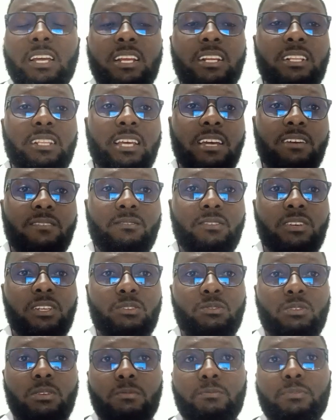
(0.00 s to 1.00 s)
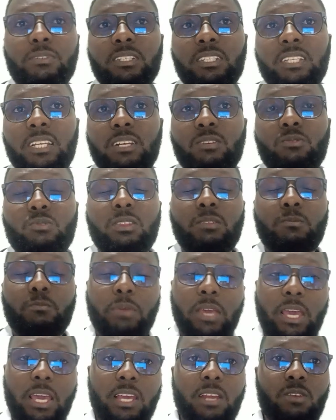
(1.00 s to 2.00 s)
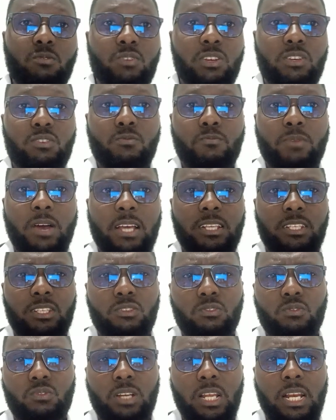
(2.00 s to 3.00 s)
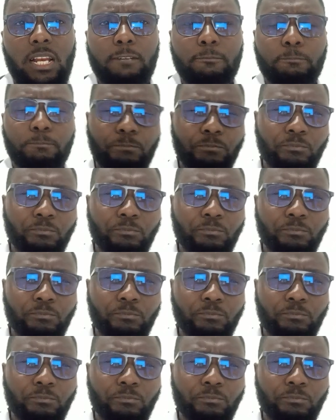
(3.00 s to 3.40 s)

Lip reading: and therefore it will present with pain when you pass urine.